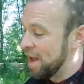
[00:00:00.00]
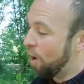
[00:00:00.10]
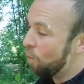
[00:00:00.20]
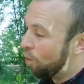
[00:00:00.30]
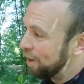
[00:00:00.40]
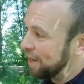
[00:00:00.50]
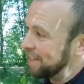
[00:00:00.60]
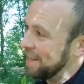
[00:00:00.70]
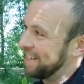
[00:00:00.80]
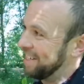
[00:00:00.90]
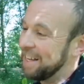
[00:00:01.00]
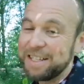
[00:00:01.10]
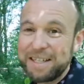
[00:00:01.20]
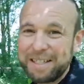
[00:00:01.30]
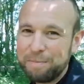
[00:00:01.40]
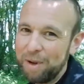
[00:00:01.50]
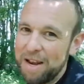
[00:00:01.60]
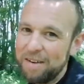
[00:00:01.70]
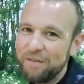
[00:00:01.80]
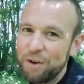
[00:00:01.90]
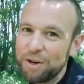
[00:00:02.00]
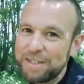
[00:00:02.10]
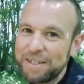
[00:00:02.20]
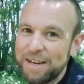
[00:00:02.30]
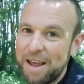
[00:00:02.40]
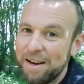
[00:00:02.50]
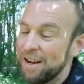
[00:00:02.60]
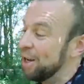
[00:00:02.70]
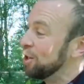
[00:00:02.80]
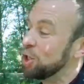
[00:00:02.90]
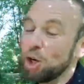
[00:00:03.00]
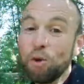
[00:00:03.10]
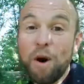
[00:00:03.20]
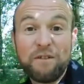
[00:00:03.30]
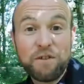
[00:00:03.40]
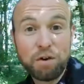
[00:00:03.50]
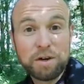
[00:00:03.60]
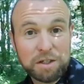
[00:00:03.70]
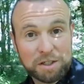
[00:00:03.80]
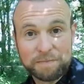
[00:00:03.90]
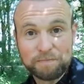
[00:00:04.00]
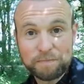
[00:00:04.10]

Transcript: And what is this? It's a splendid fungus, isn't it? So a fungus,